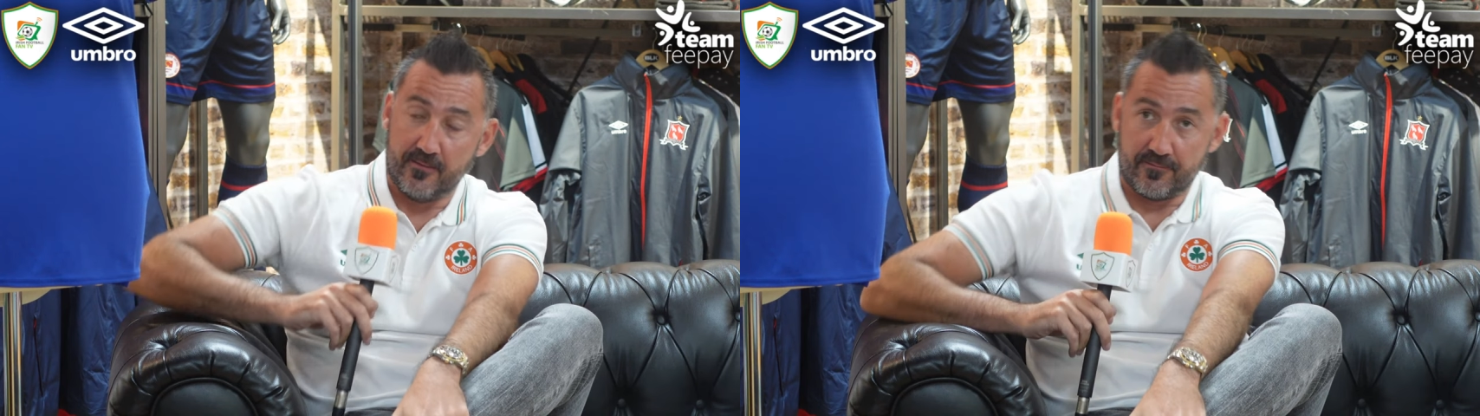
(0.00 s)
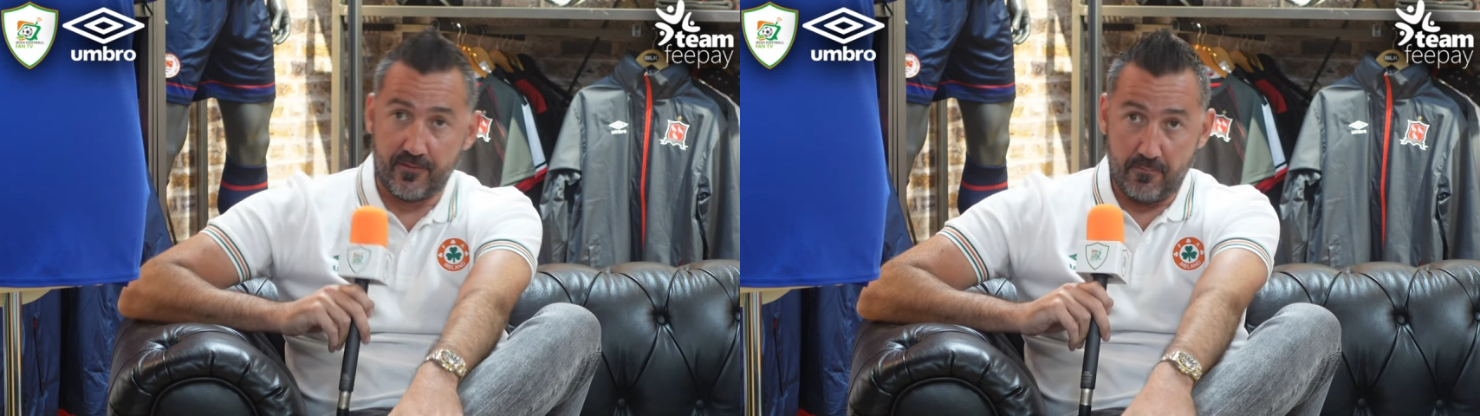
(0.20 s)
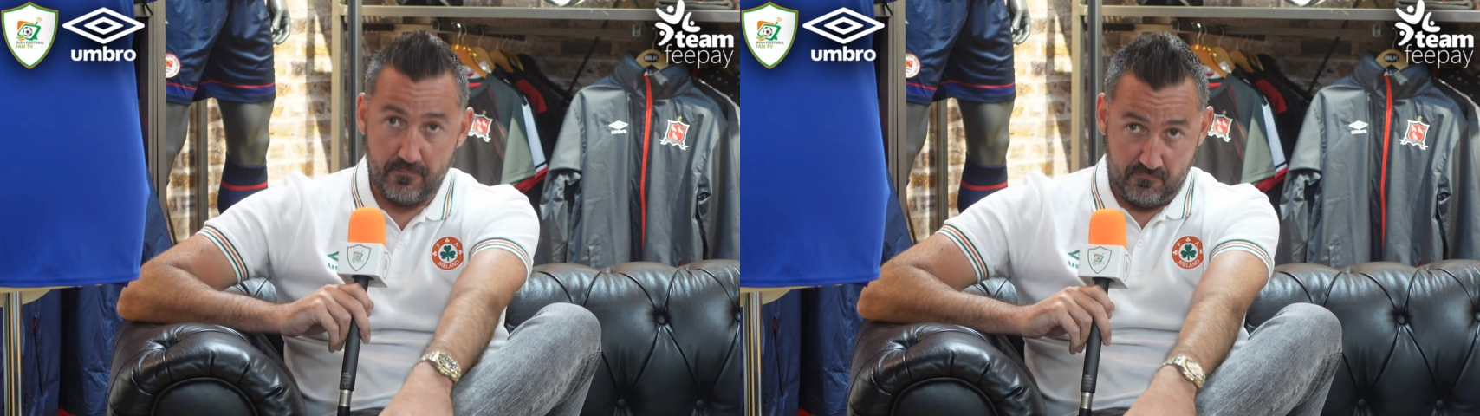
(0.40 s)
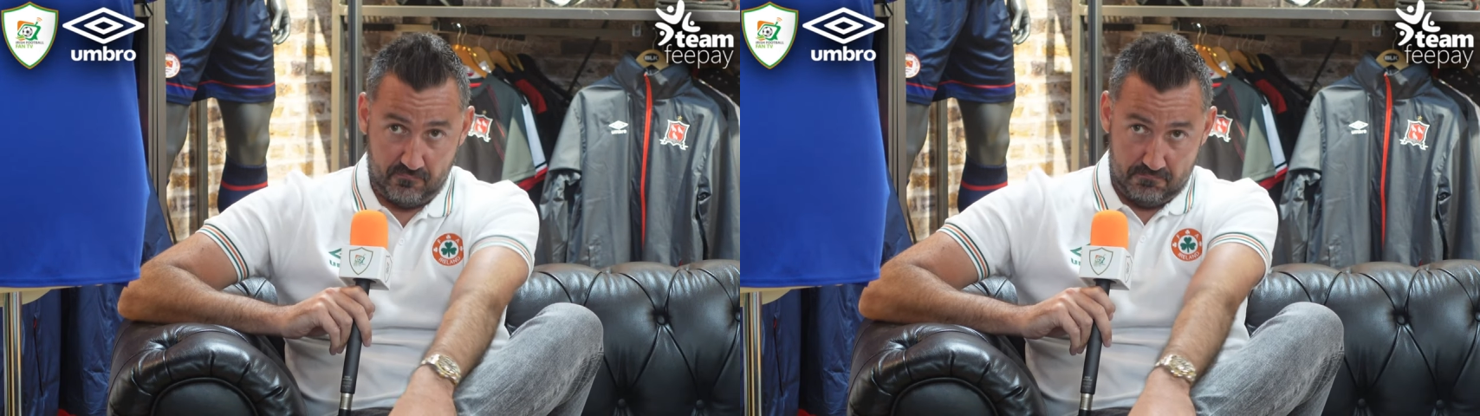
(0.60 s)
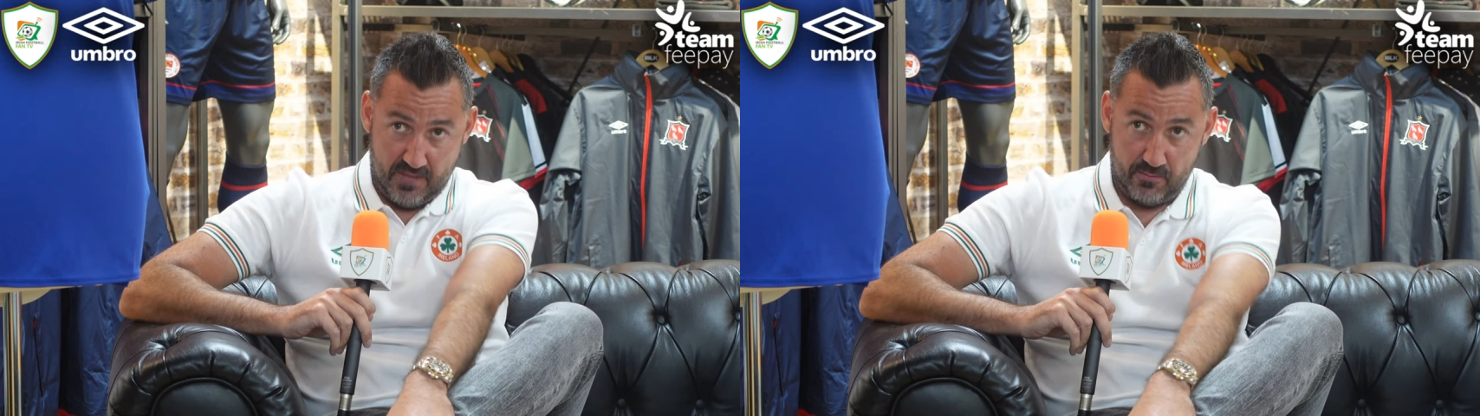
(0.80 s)
from
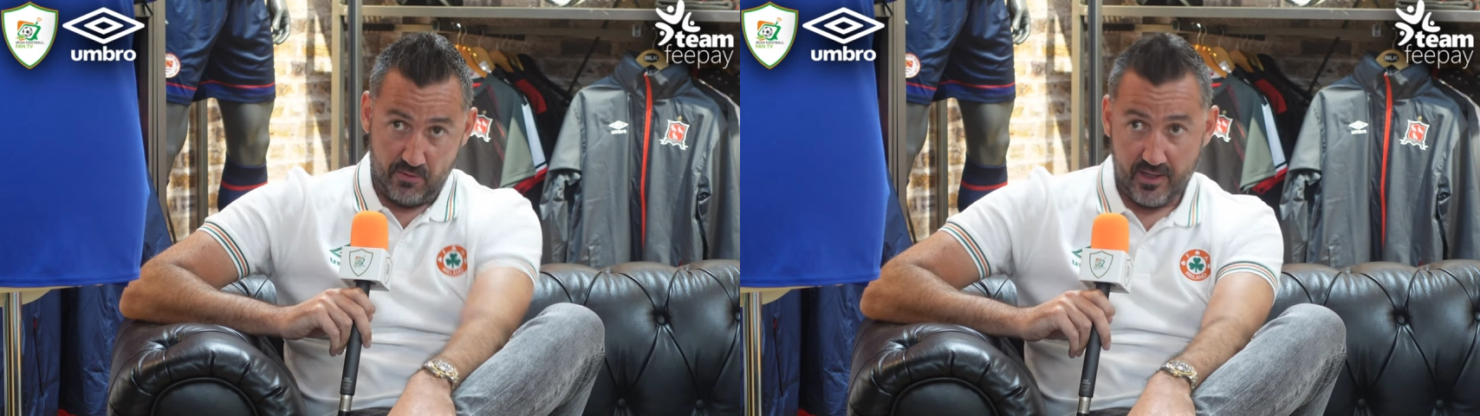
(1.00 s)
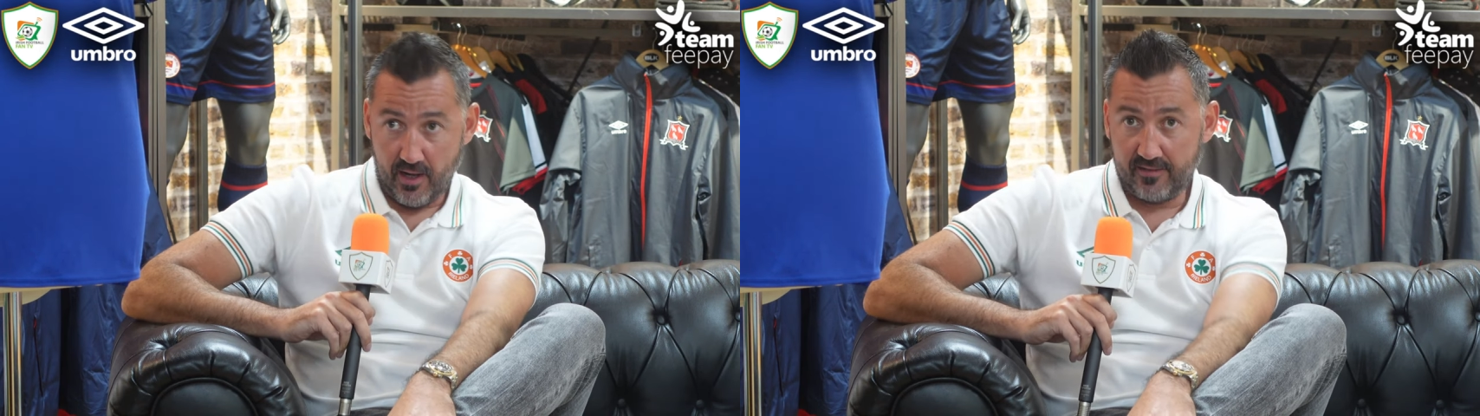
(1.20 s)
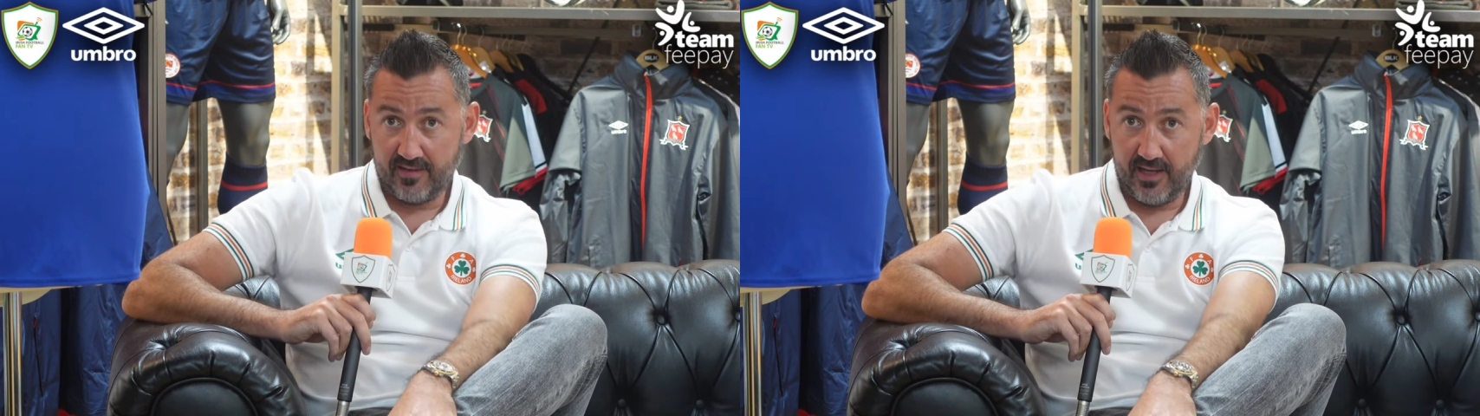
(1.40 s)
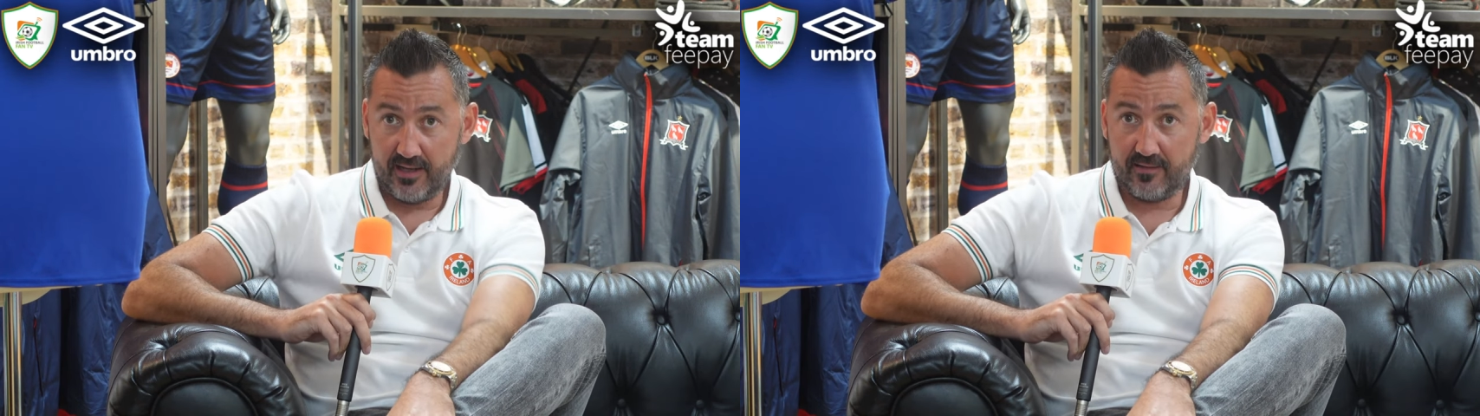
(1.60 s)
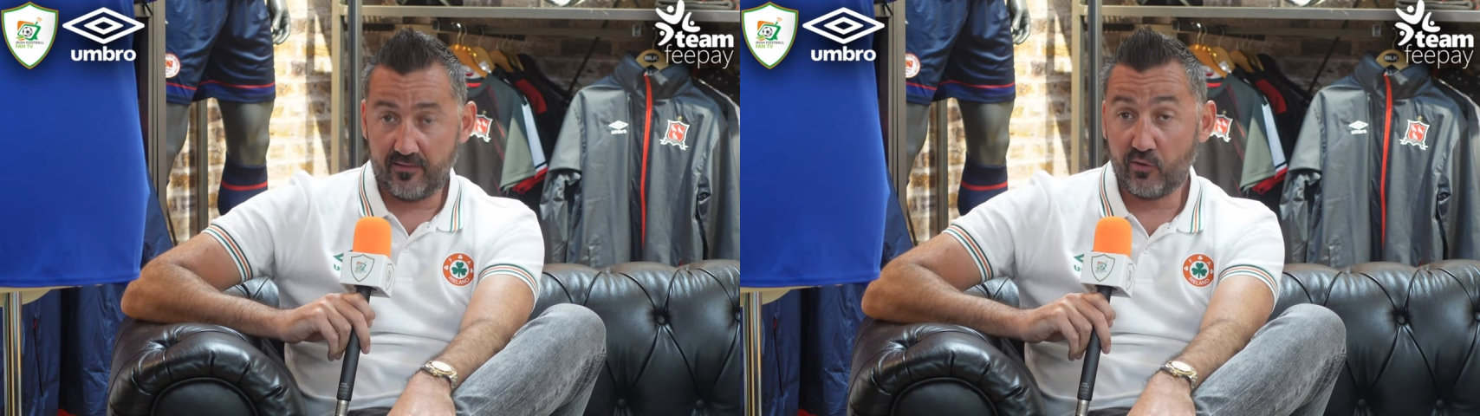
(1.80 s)
memory, I
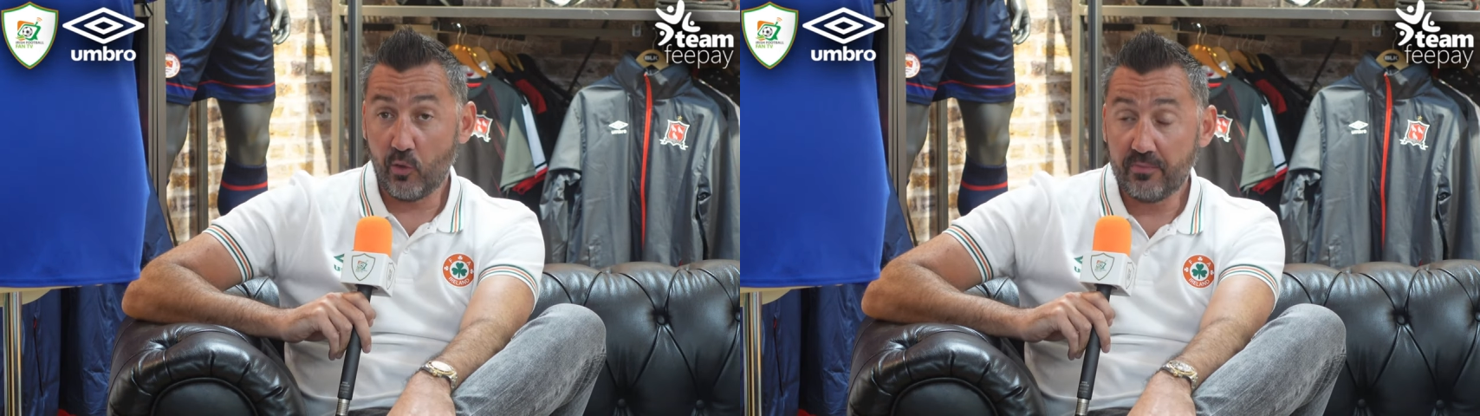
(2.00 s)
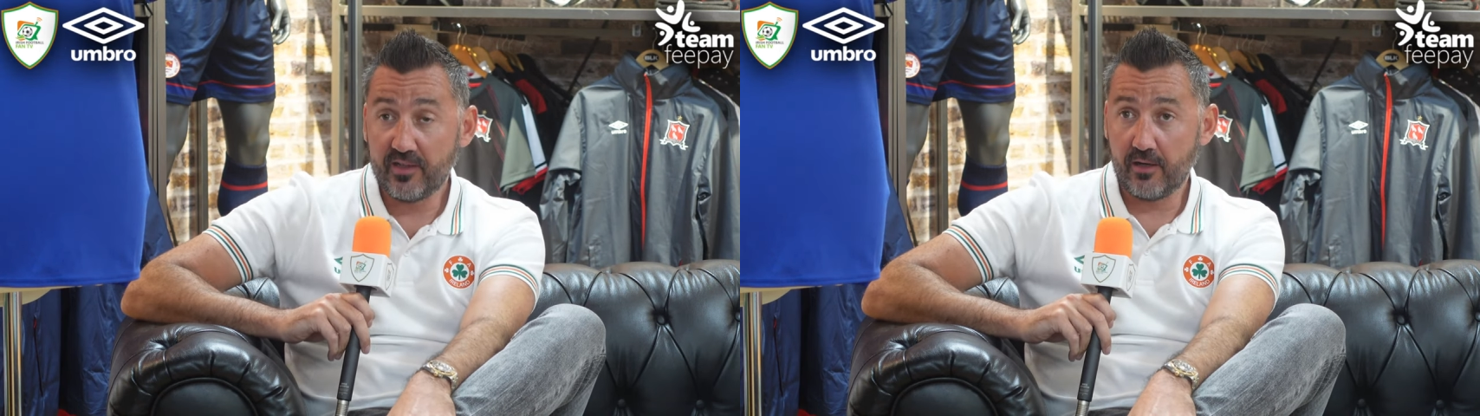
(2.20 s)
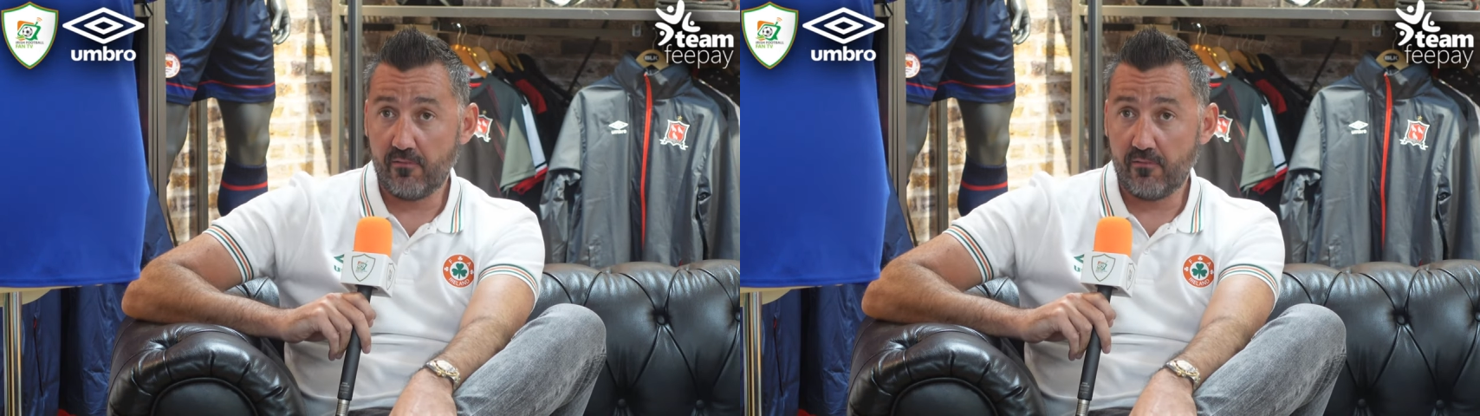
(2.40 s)
think something